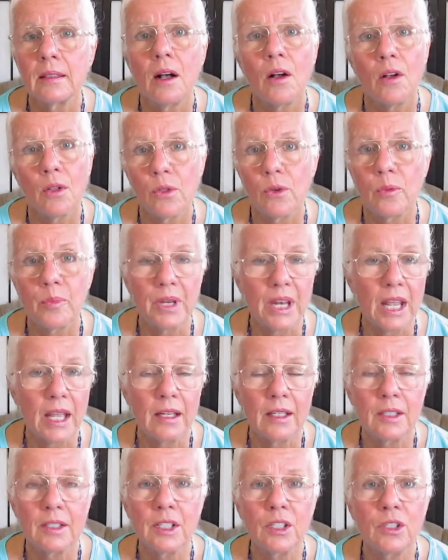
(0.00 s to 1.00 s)
Although
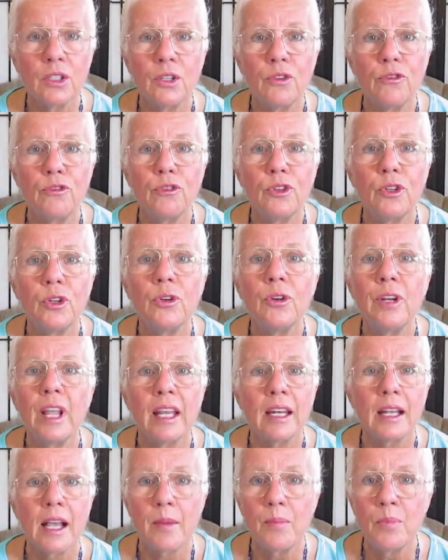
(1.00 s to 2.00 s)
banana is a good food
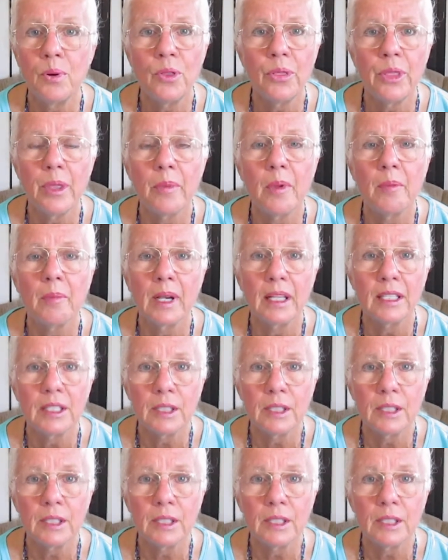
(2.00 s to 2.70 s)
and I put them in my